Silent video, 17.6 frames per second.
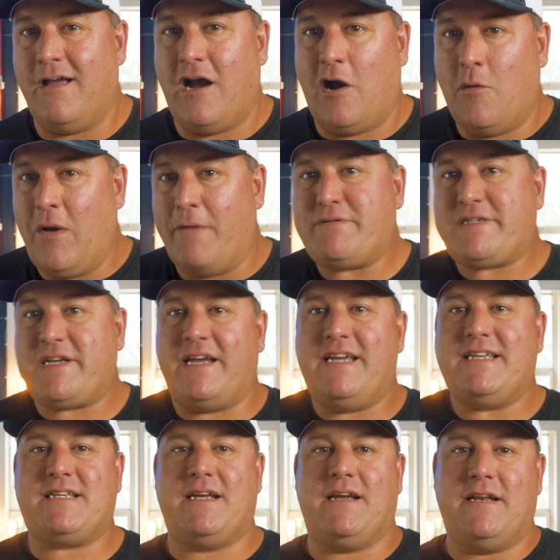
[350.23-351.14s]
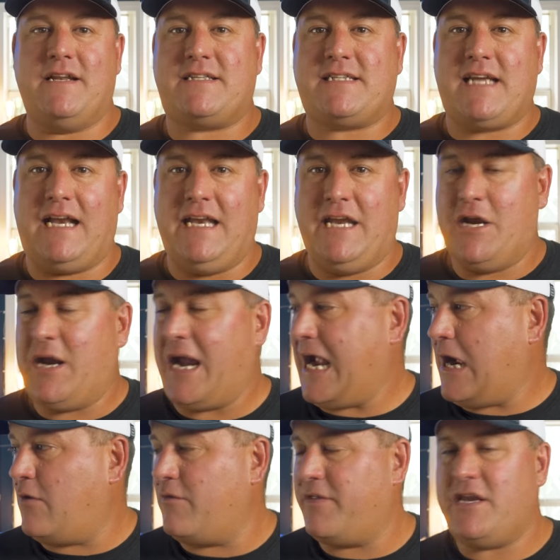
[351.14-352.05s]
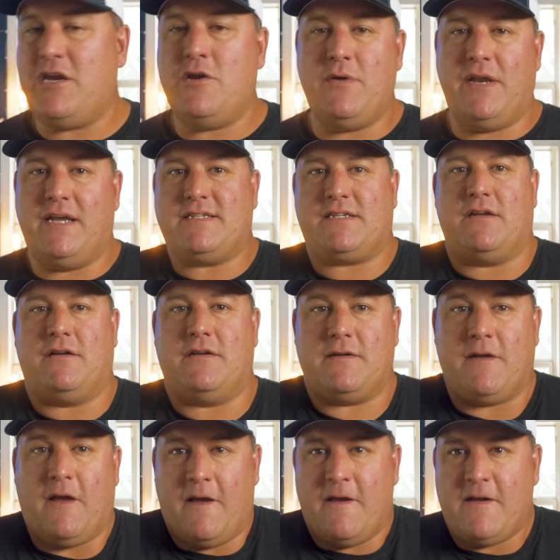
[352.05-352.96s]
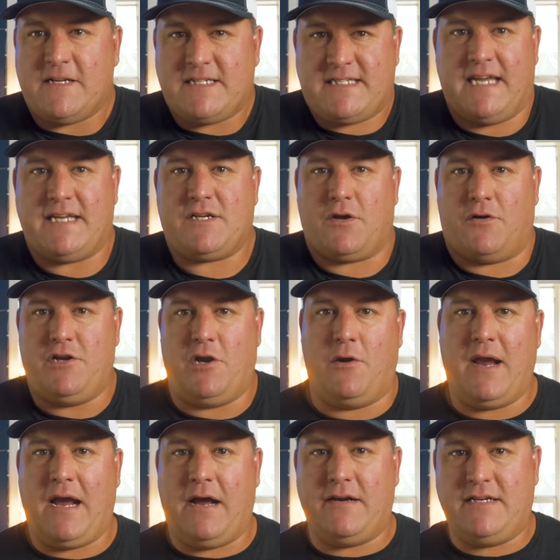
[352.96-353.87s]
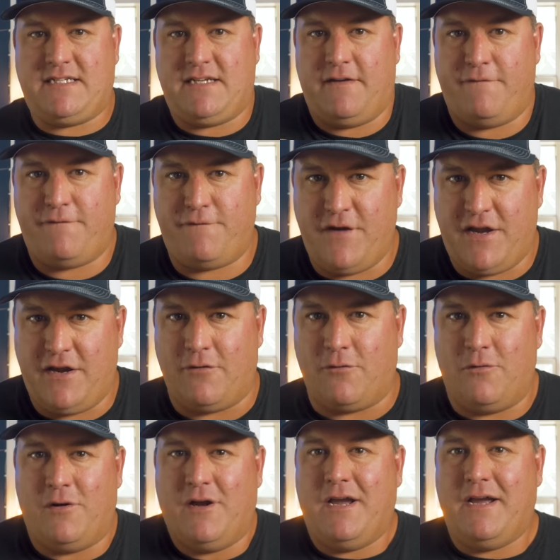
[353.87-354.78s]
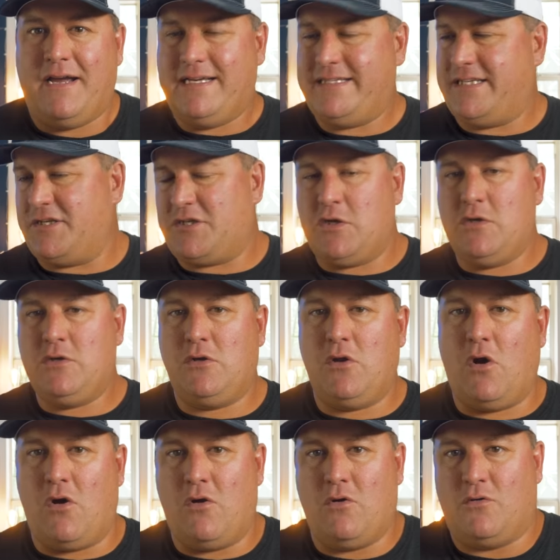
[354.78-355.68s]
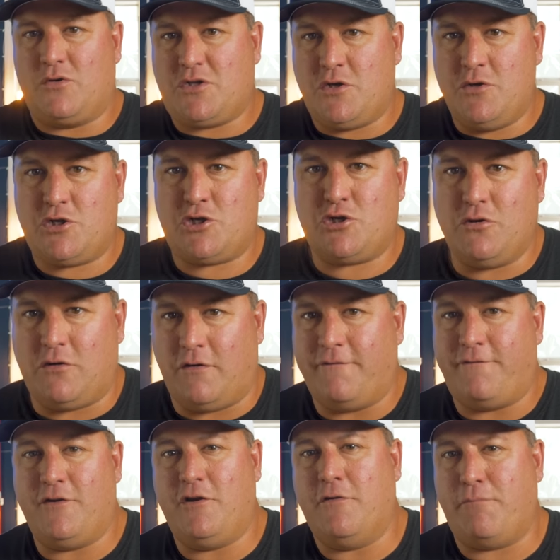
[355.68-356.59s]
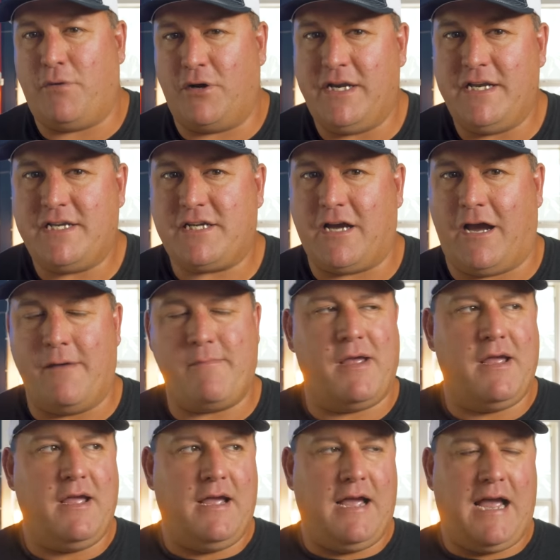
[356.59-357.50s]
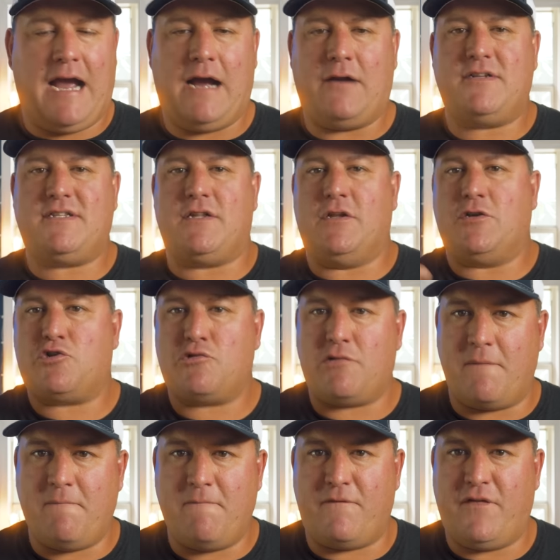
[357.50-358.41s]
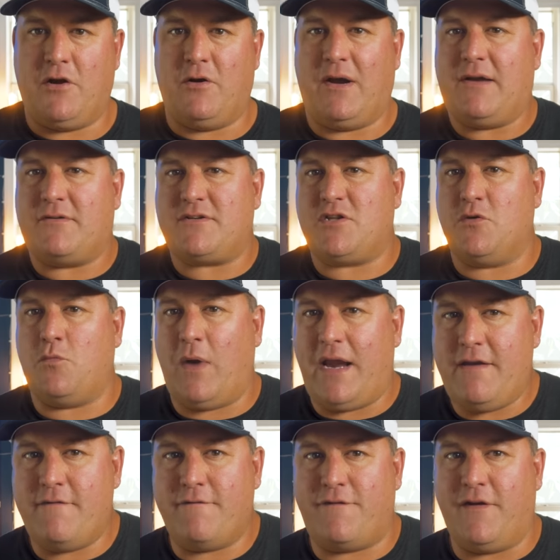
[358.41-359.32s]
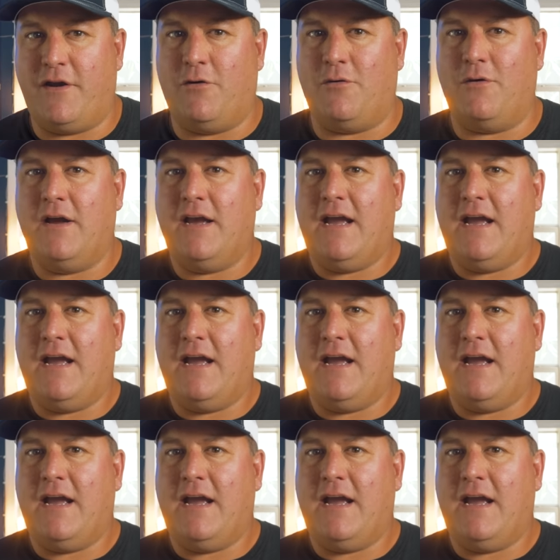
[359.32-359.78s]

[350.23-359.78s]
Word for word: A website isn't going to tell you how the unit is going to sit on you. How does it feel? Is it too long or too short for your body type? How does the trim feel? How does the weight feel?